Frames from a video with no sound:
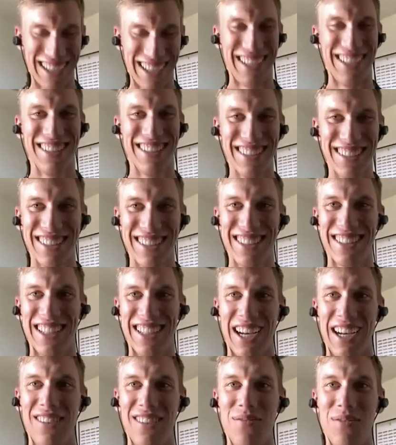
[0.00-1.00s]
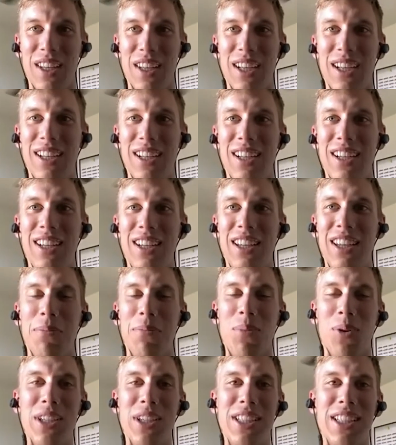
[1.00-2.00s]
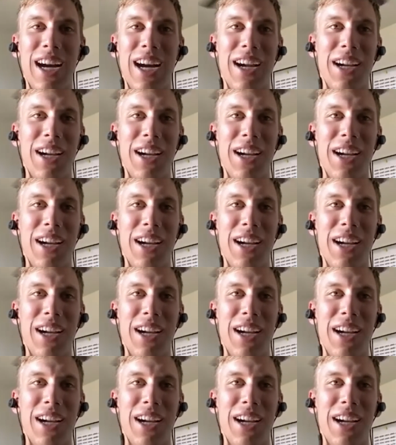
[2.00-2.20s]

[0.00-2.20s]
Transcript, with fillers: it's kind of depends. Yeah. The Boise,